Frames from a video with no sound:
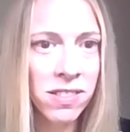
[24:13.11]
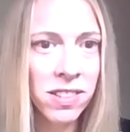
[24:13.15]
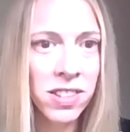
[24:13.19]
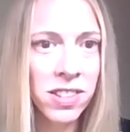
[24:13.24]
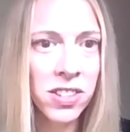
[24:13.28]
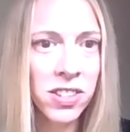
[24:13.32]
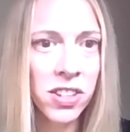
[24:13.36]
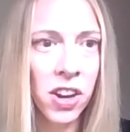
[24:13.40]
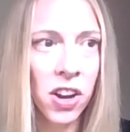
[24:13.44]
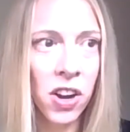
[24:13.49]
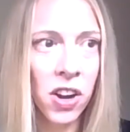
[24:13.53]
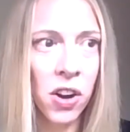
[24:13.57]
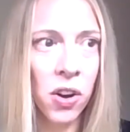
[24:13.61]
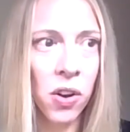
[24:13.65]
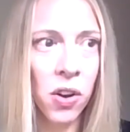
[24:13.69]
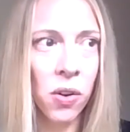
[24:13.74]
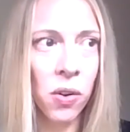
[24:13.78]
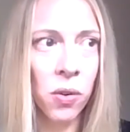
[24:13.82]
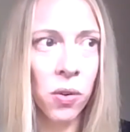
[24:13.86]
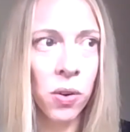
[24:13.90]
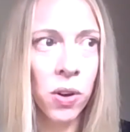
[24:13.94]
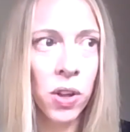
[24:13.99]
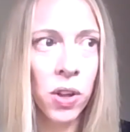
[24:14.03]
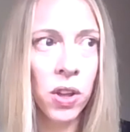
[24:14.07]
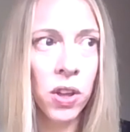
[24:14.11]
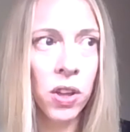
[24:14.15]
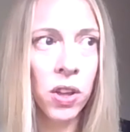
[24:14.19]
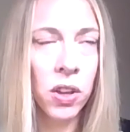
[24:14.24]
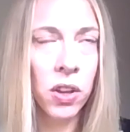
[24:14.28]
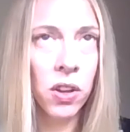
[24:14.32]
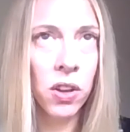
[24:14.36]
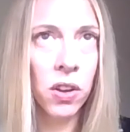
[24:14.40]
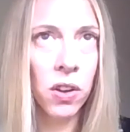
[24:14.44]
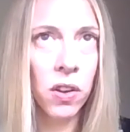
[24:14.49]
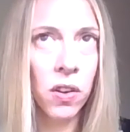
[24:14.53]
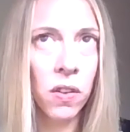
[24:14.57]
So
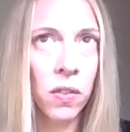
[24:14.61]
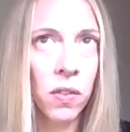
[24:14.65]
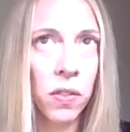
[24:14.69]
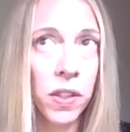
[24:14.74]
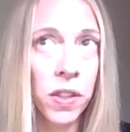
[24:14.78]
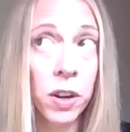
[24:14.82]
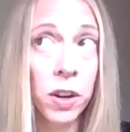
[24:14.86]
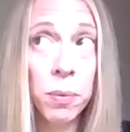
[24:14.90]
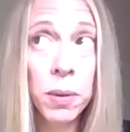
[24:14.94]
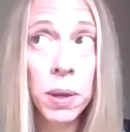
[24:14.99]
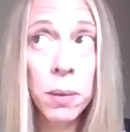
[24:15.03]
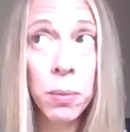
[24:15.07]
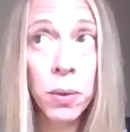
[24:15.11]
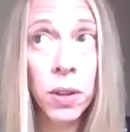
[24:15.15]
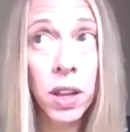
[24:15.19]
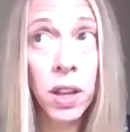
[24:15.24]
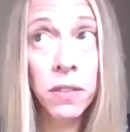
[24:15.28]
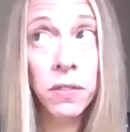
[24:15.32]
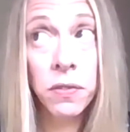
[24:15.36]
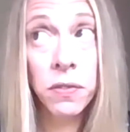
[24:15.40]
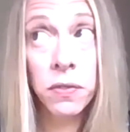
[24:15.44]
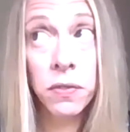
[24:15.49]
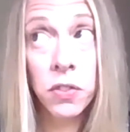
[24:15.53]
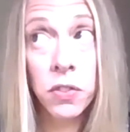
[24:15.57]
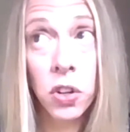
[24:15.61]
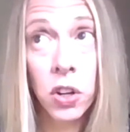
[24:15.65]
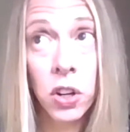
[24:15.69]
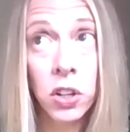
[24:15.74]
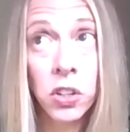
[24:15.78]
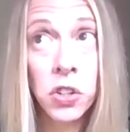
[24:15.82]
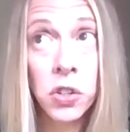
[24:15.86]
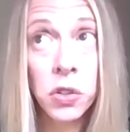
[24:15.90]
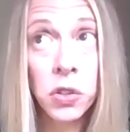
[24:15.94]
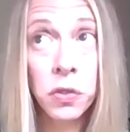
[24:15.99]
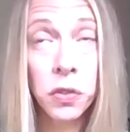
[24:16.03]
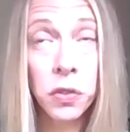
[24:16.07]
there are people I've
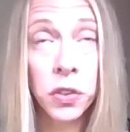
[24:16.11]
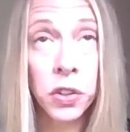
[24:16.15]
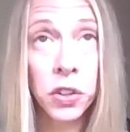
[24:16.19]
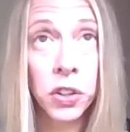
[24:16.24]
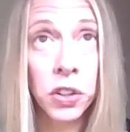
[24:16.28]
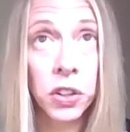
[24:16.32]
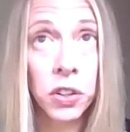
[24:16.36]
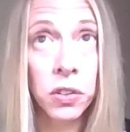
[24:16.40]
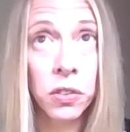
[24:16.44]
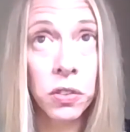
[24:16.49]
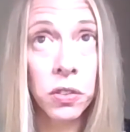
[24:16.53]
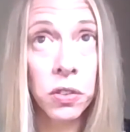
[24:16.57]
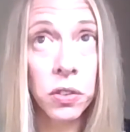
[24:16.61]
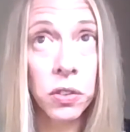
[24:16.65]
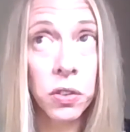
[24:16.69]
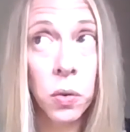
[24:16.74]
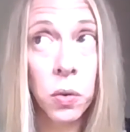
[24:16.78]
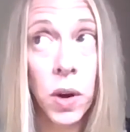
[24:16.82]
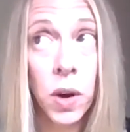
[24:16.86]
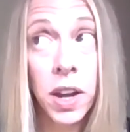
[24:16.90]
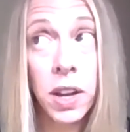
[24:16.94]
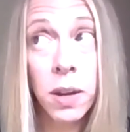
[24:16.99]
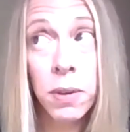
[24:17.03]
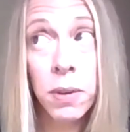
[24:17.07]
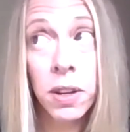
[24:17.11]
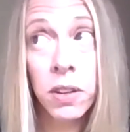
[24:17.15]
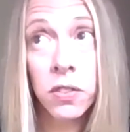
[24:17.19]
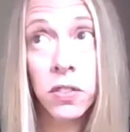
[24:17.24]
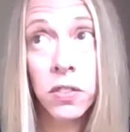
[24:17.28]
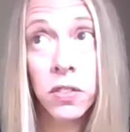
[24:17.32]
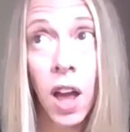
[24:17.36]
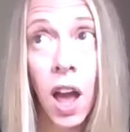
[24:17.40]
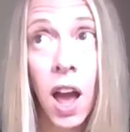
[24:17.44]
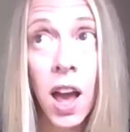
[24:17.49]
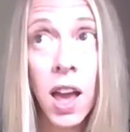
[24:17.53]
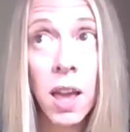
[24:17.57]
talked to for quite a bit of
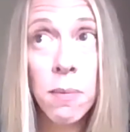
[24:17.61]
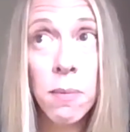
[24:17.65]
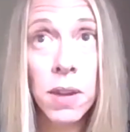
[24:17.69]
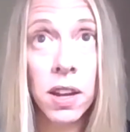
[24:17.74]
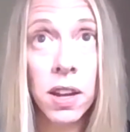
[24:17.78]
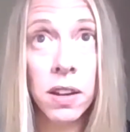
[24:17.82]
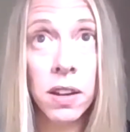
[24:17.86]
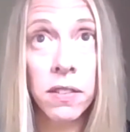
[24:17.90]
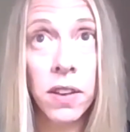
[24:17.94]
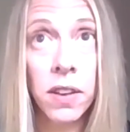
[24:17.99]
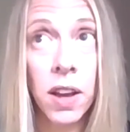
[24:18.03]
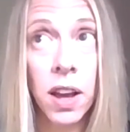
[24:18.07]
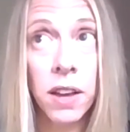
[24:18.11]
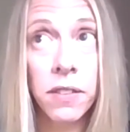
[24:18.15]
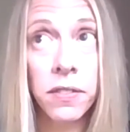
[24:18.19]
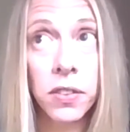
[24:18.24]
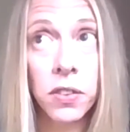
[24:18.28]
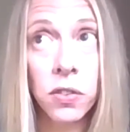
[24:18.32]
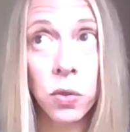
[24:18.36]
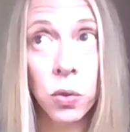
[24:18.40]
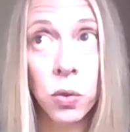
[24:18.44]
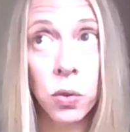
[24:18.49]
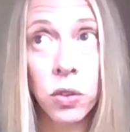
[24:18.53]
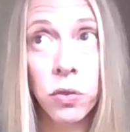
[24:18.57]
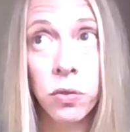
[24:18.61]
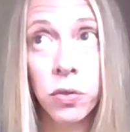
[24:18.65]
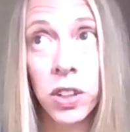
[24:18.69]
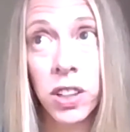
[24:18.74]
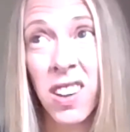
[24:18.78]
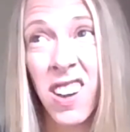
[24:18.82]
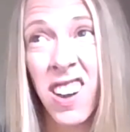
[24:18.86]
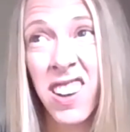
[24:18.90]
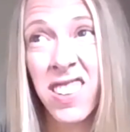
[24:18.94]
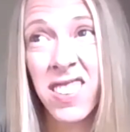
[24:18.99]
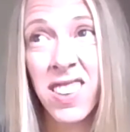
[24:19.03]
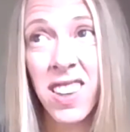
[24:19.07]
time, and I've sort of
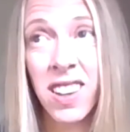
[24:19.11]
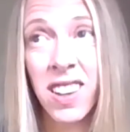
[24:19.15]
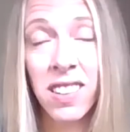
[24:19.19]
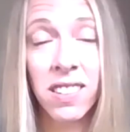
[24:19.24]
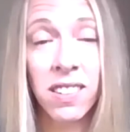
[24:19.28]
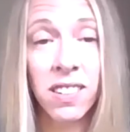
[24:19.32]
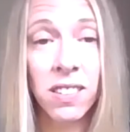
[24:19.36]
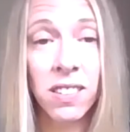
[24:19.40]
realized that,